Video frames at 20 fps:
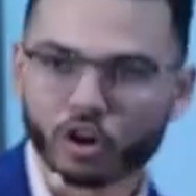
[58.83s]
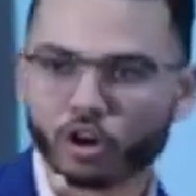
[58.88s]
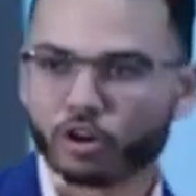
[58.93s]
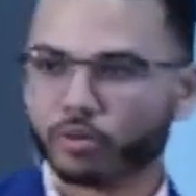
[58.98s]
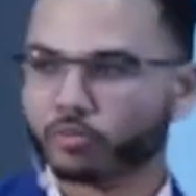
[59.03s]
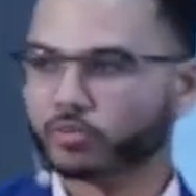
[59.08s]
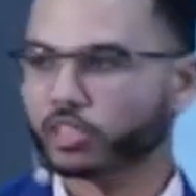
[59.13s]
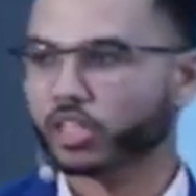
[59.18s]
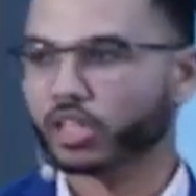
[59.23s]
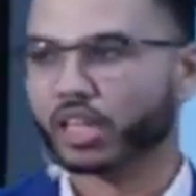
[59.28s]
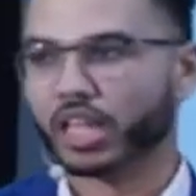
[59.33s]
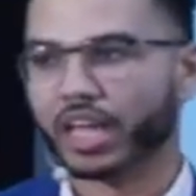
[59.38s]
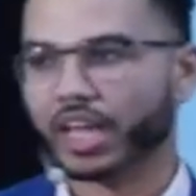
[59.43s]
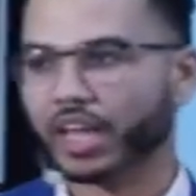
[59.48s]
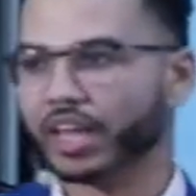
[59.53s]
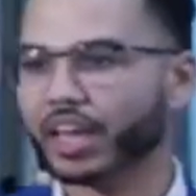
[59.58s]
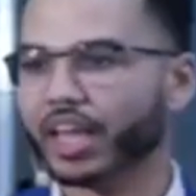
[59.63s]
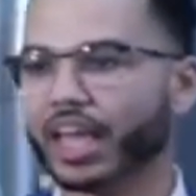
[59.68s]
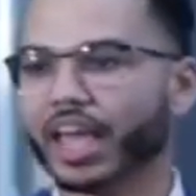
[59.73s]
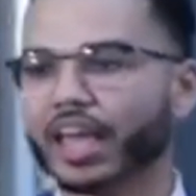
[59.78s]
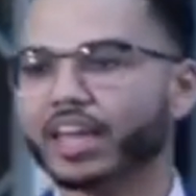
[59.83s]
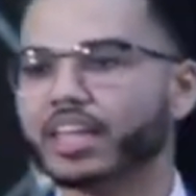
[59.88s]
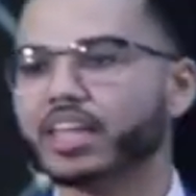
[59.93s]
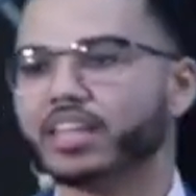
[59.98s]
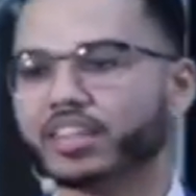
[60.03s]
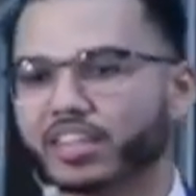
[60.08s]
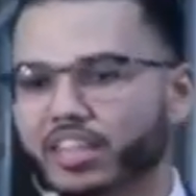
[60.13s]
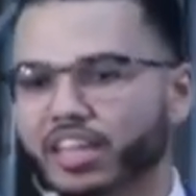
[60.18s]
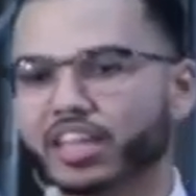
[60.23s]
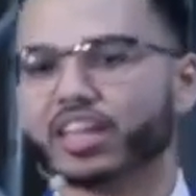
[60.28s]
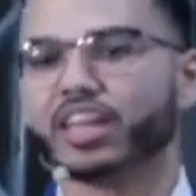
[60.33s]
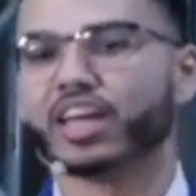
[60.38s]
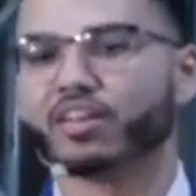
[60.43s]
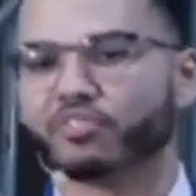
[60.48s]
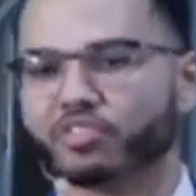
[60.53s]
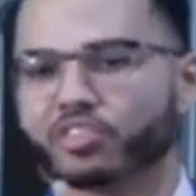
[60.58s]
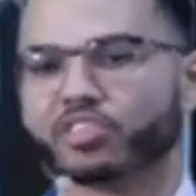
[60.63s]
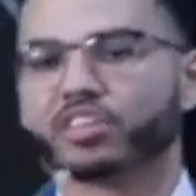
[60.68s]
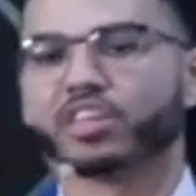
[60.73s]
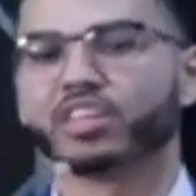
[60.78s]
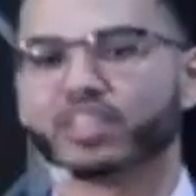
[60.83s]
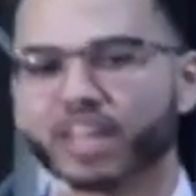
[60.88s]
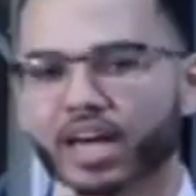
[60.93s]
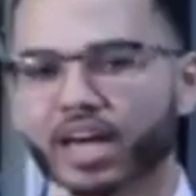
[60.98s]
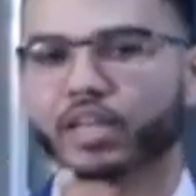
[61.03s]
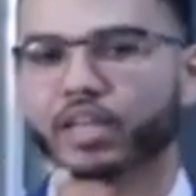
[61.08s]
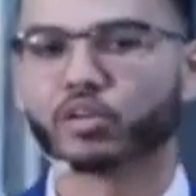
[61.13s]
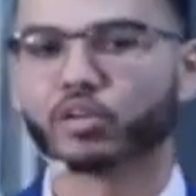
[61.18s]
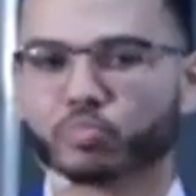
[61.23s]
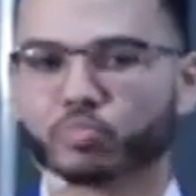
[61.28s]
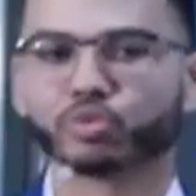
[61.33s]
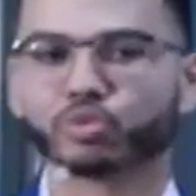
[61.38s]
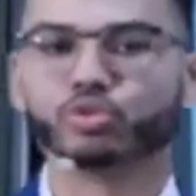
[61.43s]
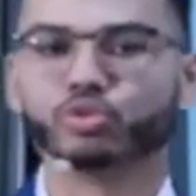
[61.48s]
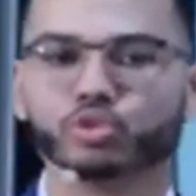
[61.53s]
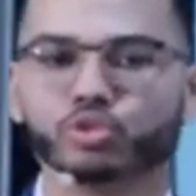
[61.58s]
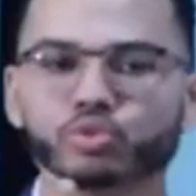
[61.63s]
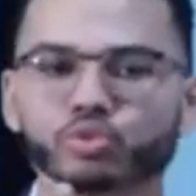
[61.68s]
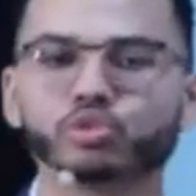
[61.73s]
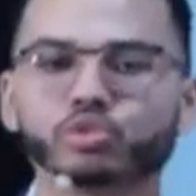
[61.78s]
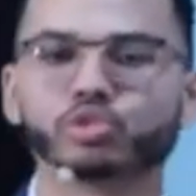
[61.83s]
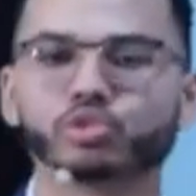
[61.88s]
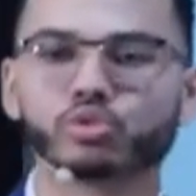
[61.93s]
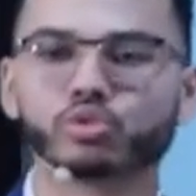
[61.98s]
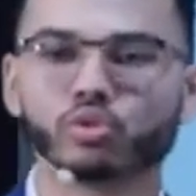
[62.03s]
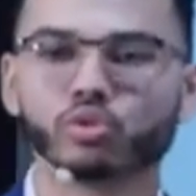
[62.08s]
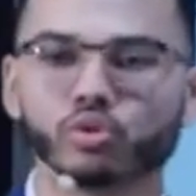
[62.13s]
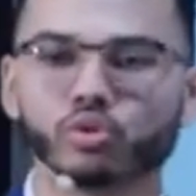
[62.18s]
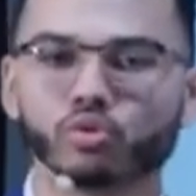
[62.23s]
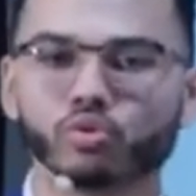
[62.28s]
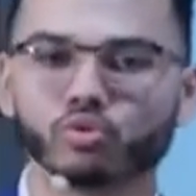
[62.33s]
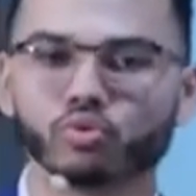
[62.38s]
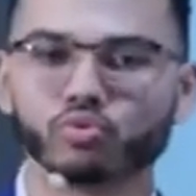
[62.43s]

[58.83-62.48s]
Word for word: farm, the land, anything and everything that can produce